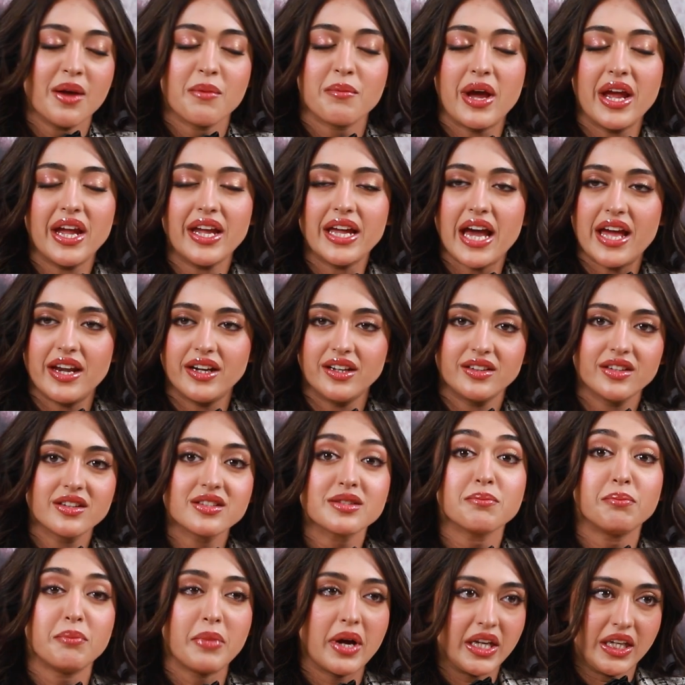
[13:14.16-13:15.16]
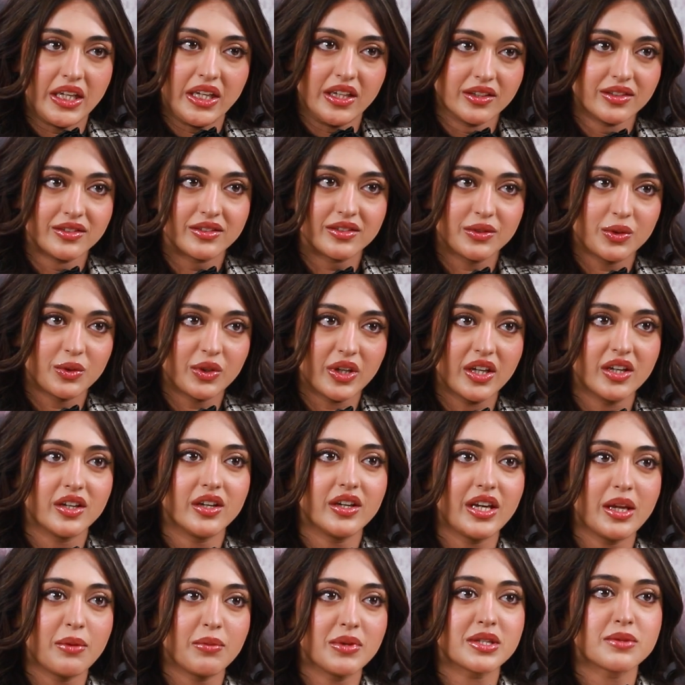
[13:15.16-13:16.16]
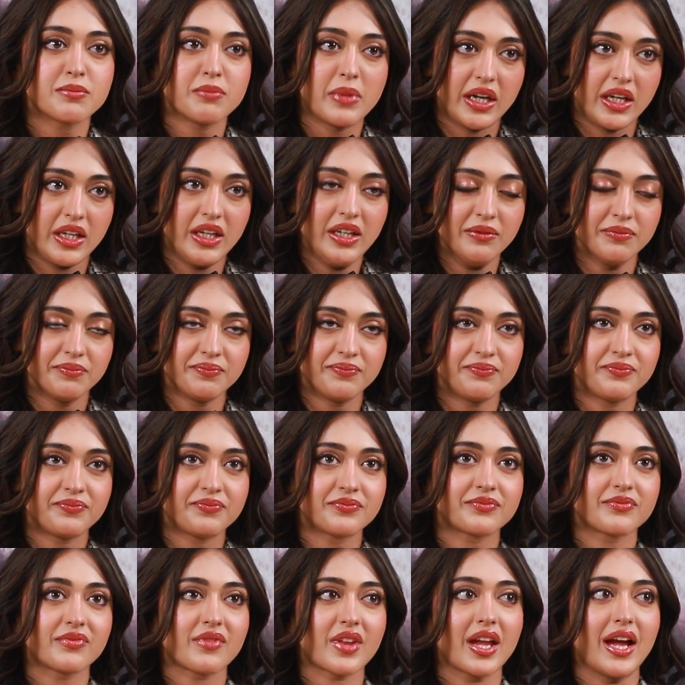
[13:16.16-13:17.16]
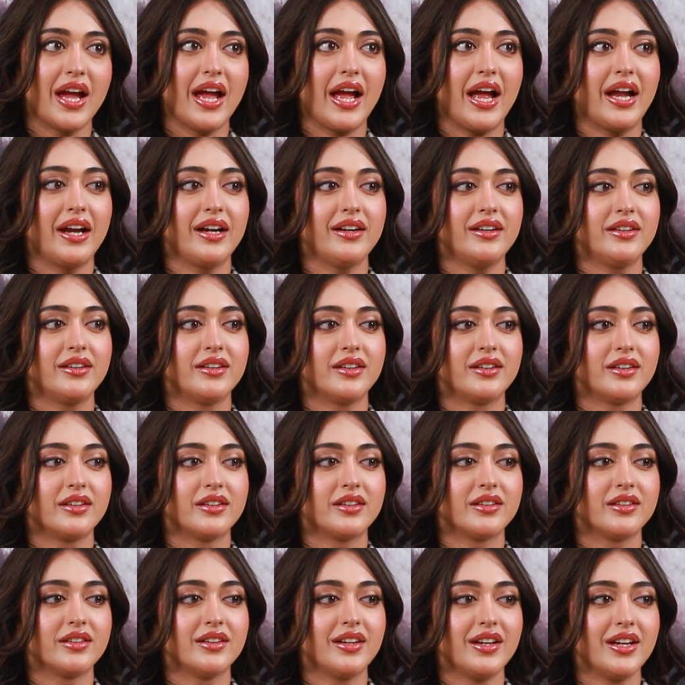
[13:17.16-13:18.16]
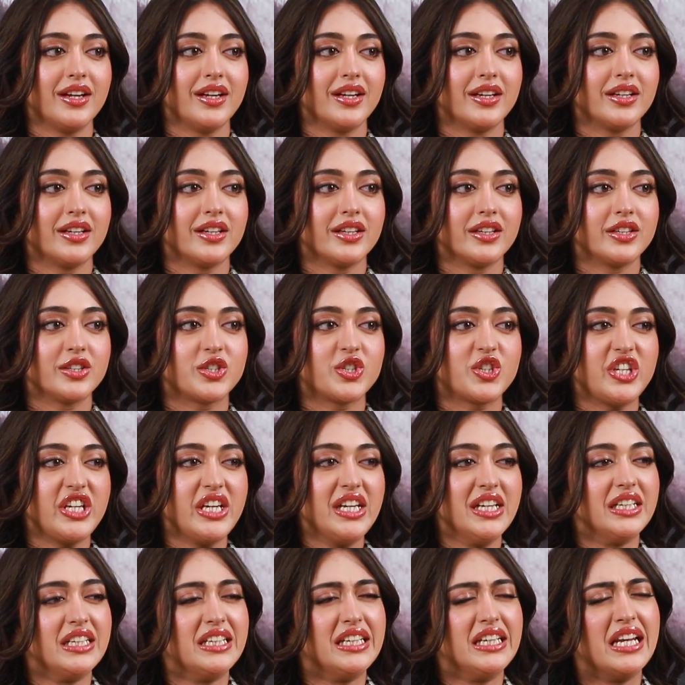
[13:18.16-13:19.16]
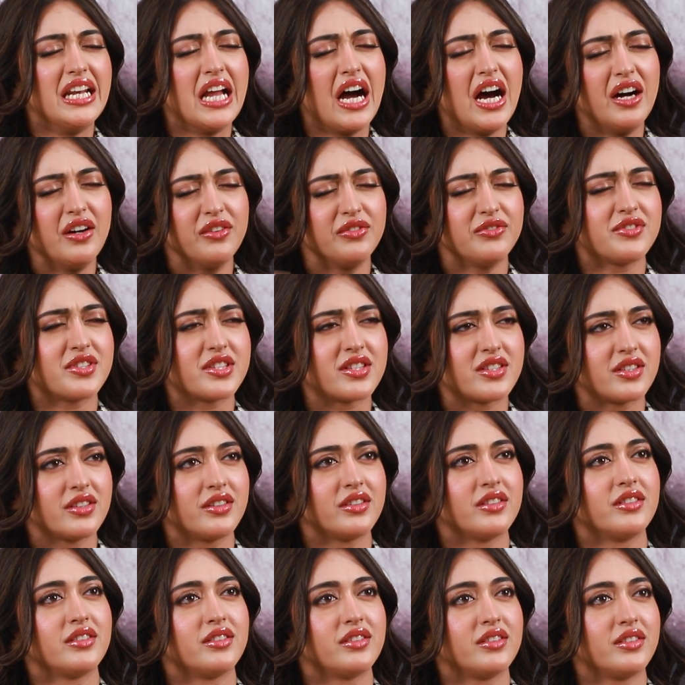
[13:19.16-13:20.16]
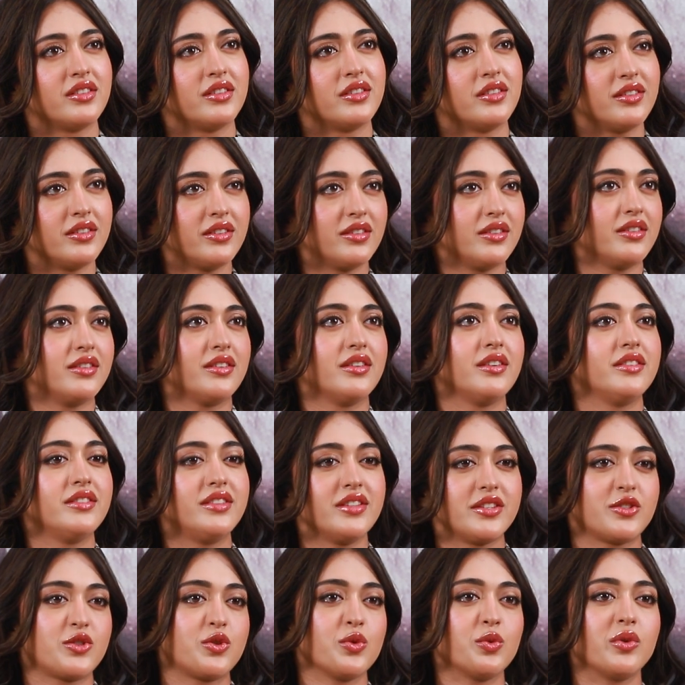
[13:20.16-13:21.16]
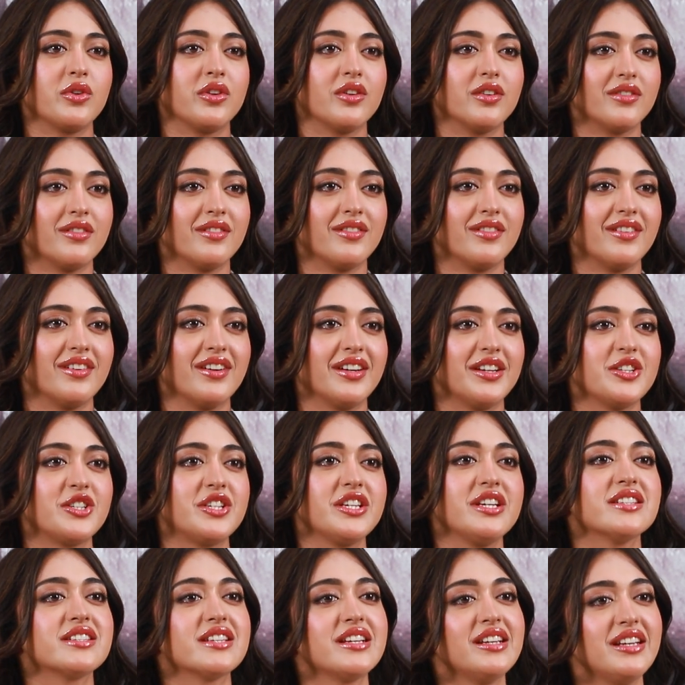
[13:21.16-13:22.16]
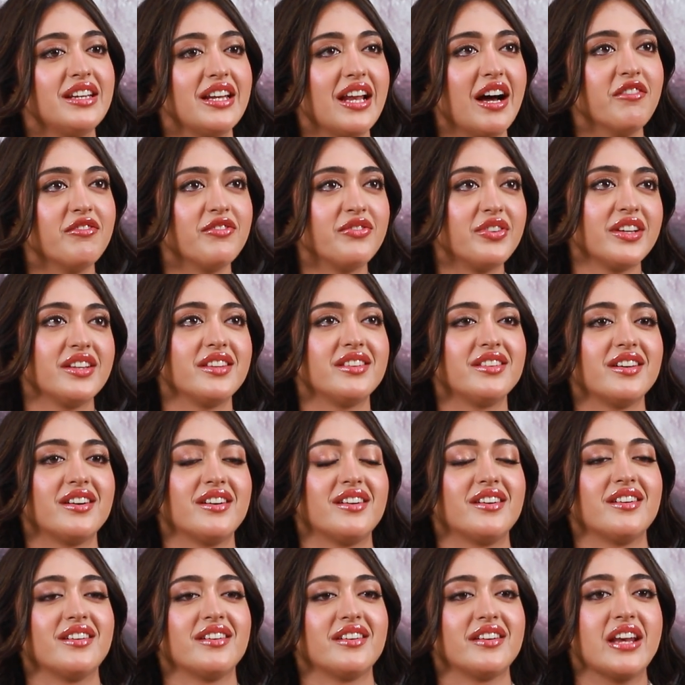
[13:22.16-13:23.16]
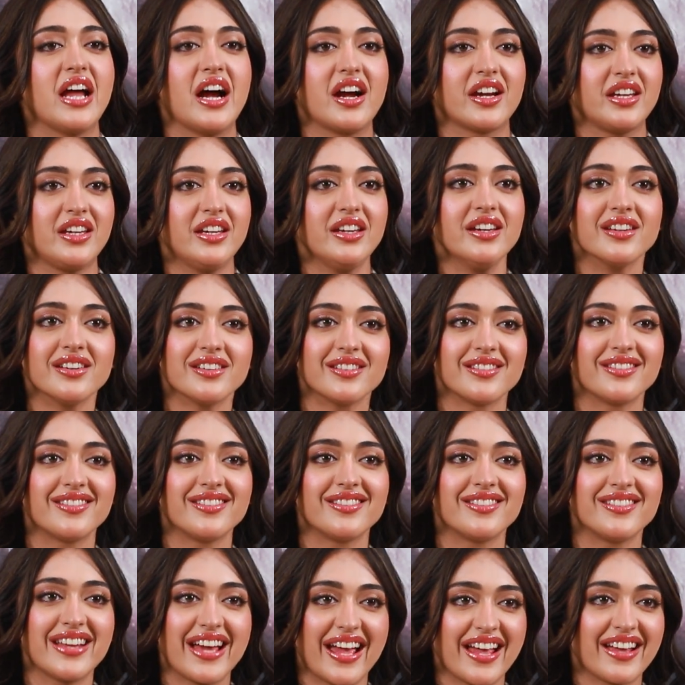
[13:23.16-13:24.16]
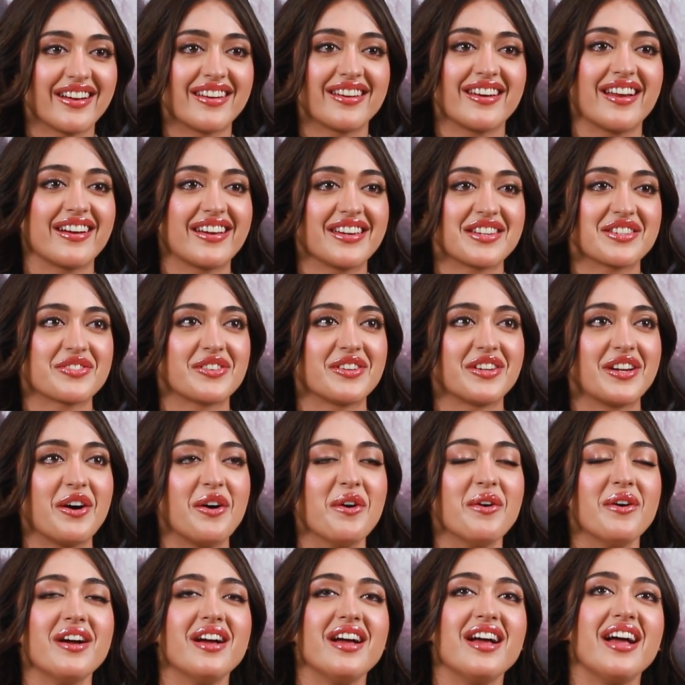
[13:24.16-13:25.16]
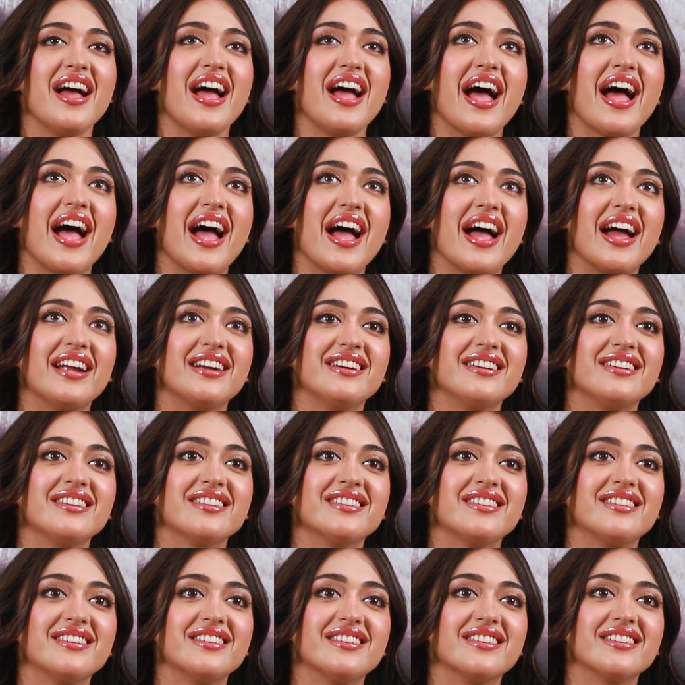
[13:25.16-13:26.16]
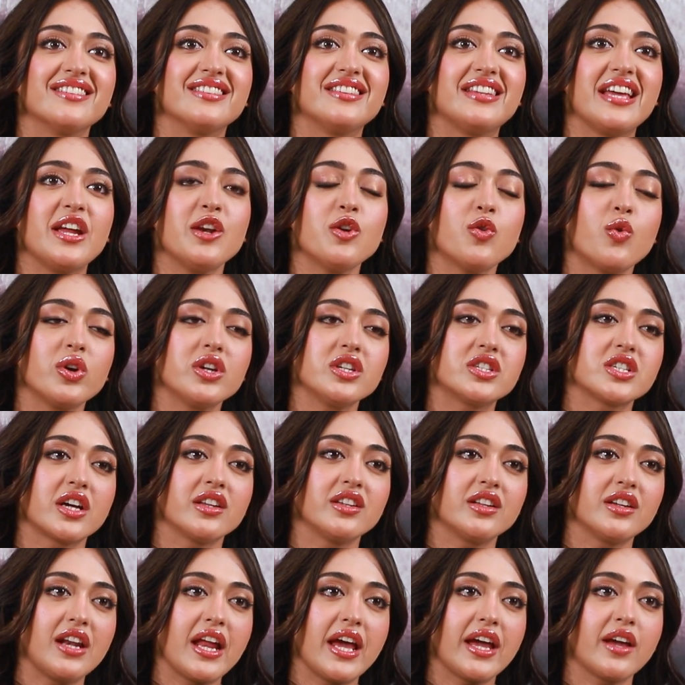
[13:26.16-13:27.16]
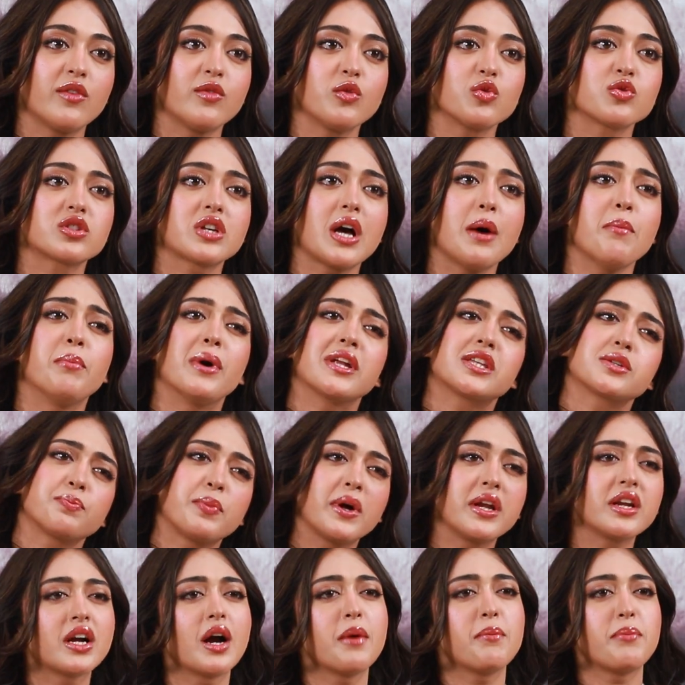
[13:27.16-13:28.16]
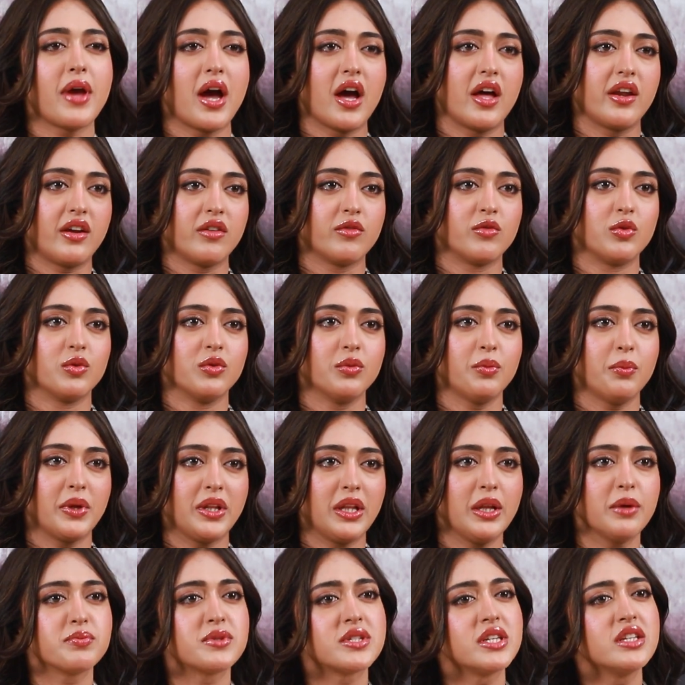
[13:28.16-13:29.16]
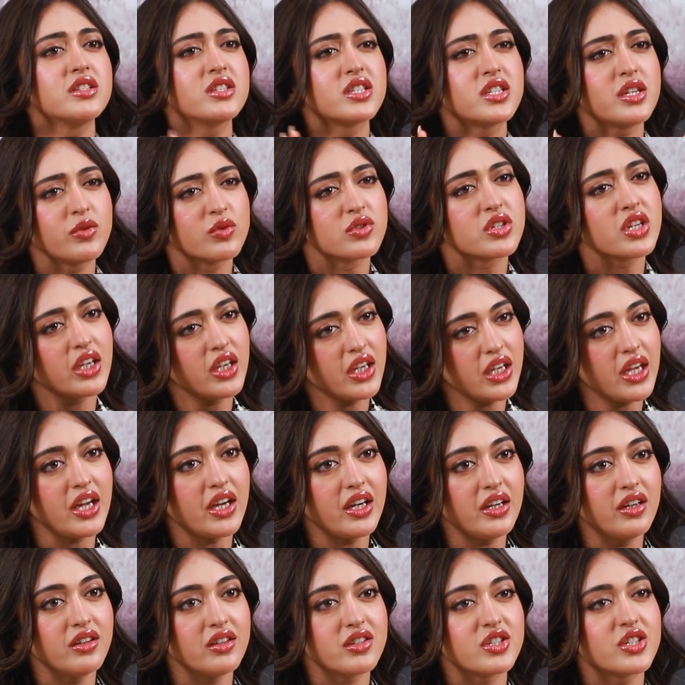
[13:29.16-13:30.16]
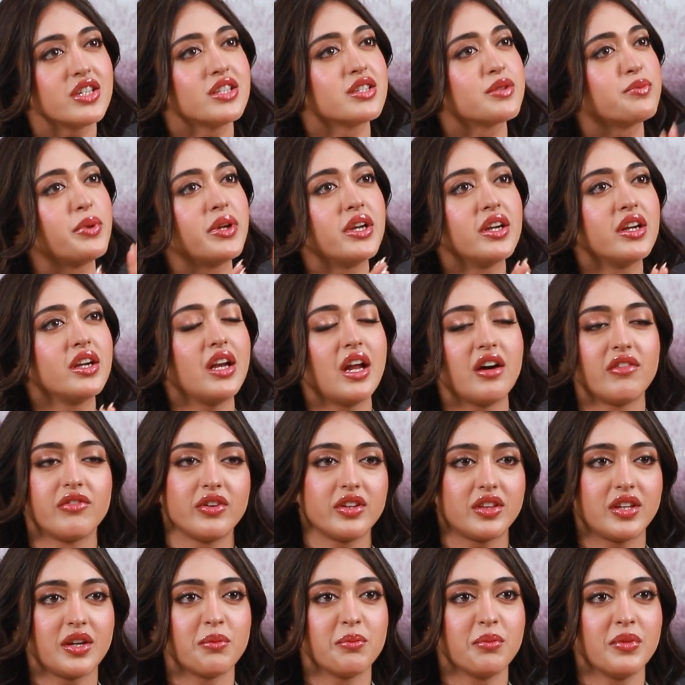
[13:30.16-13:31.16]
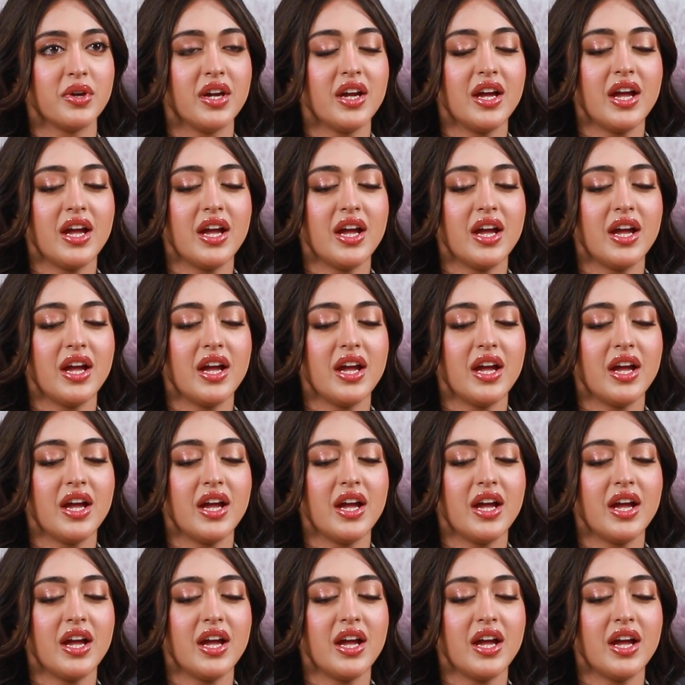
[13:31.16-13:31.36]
My character is Mani. Her name is Mani, and she loves this dude. She is in love with Nagi, Tiger Nageswara Rao. And they know each other like uska bachpan ka pyar hai. Matlab, since she was a kid, she's been in love with him.